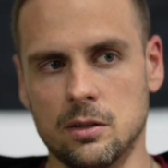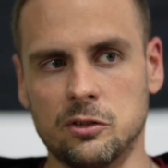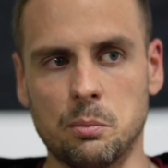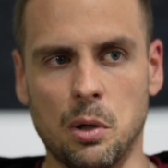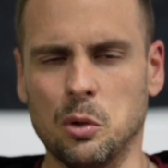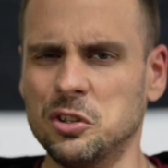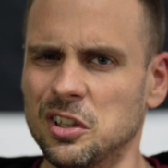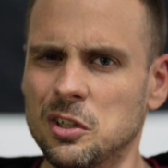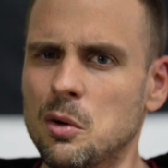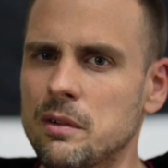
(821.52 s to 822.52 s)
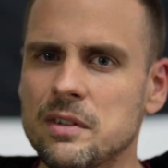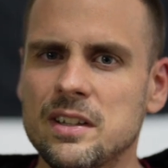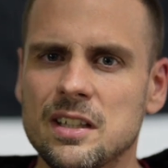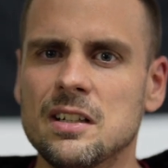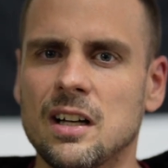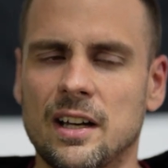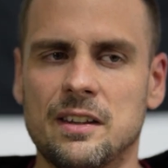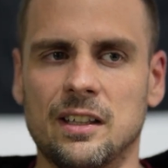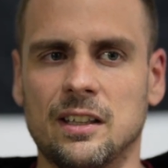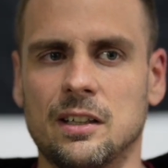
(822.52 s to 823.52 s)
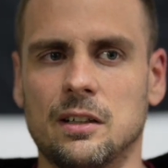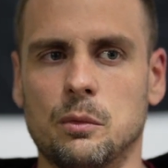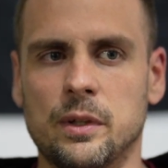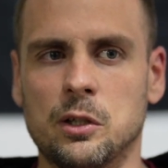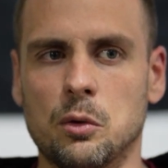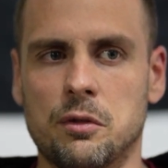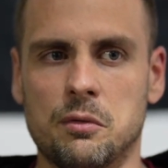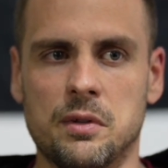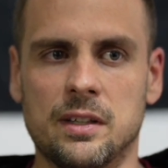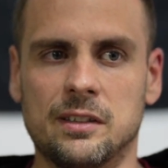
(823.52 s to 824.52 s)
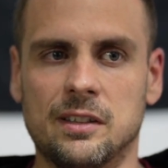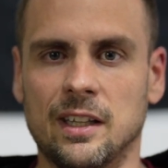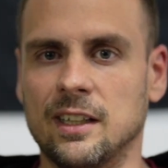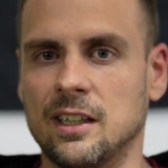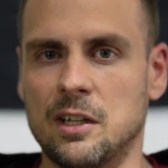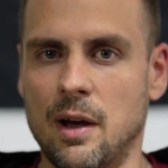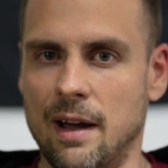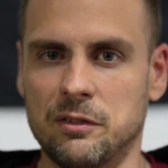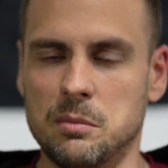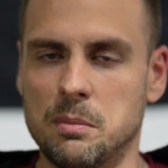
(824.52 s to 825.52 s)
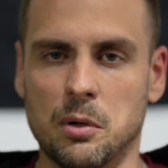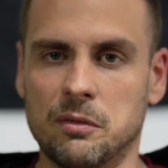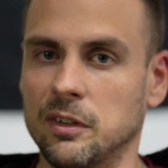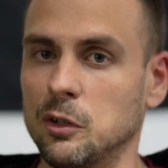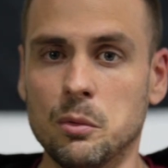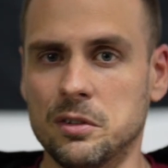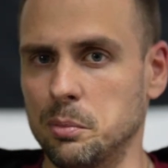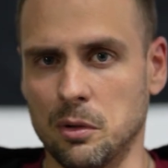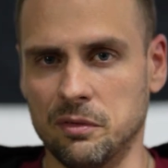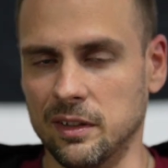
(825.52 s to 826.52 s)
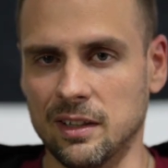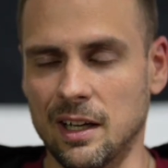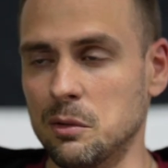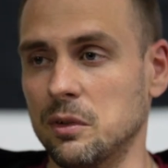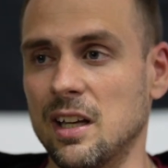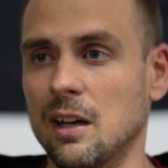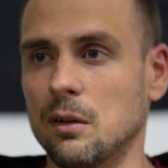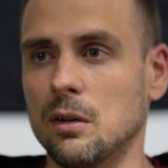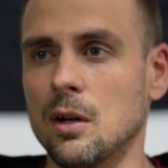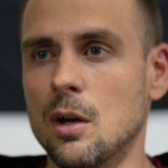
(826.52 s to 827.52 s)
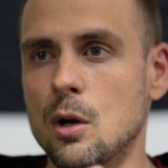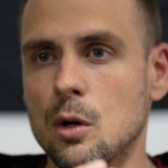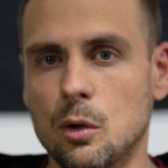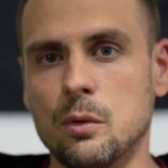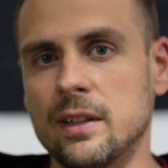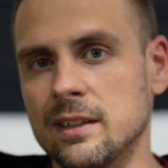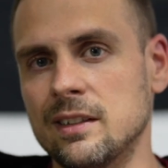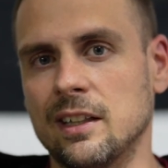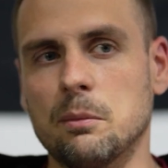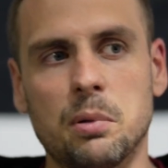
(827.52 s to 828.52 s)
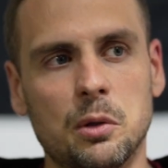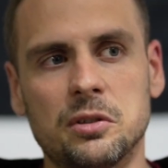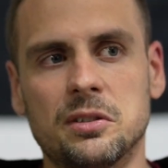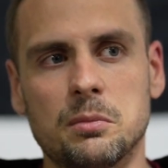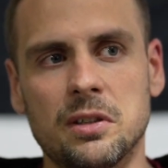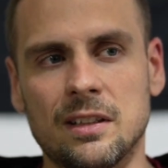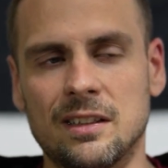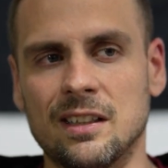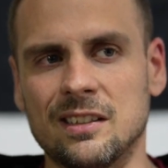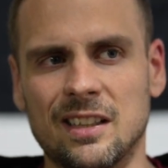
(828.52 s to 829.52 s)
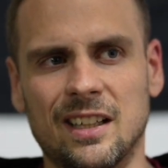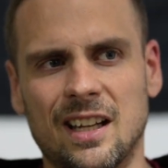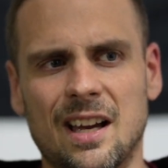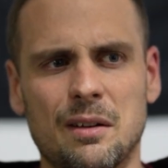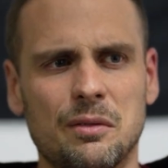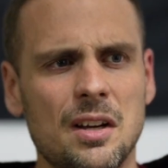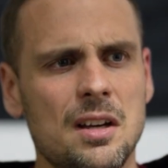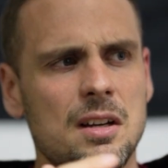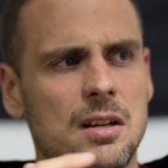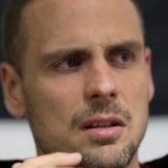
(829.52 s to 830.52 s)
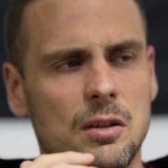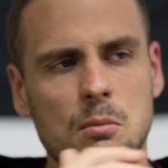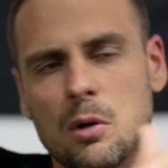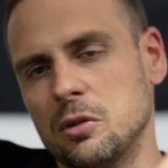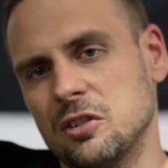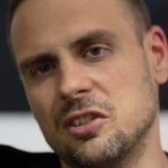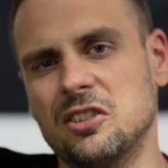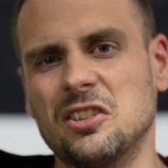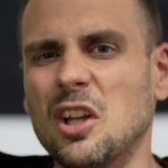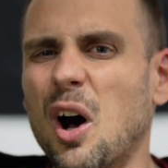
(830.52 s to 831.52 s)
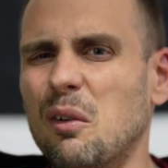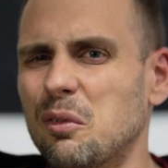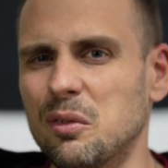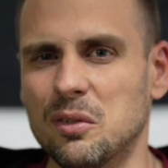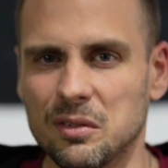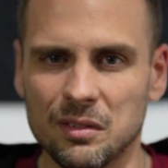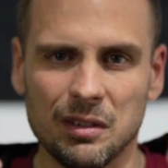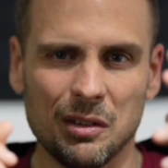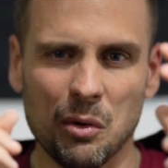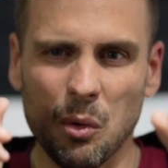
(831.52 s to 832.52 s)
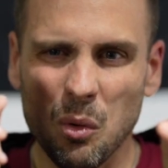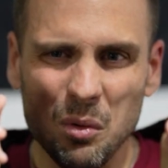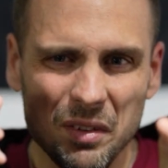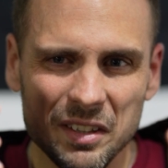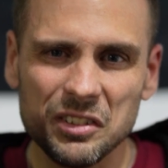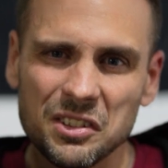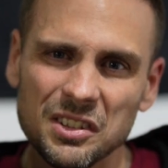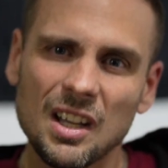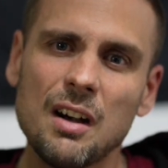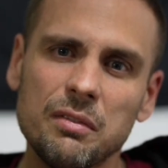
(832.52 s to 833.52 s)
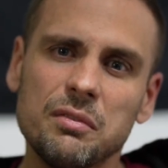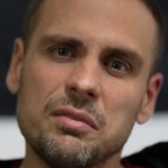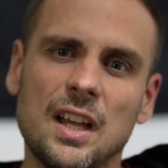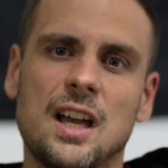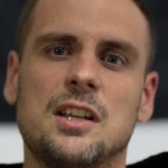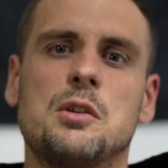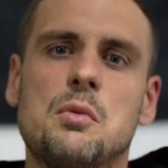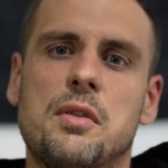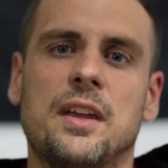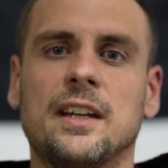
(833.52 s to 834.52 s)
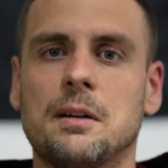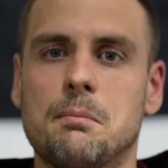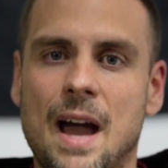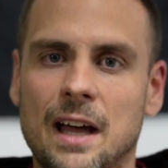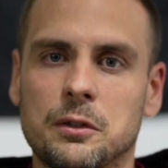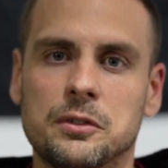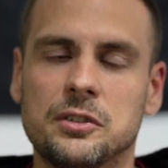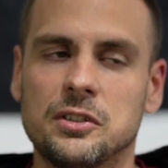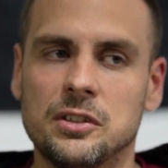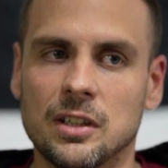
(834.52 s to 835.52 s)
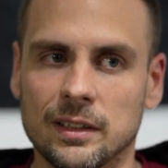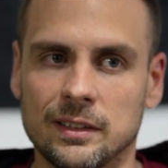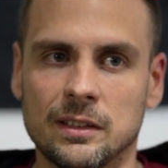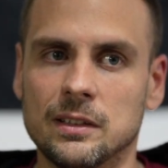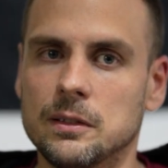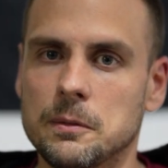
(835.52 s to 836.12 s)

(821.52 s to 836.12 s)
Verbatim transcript: supposed to know everything. I think we go through this thinking that you have to be perfect. No one's perfect. I don't care who it is. They could post a million things. They could have the most stuff. All the stuff that you think matters doesn't.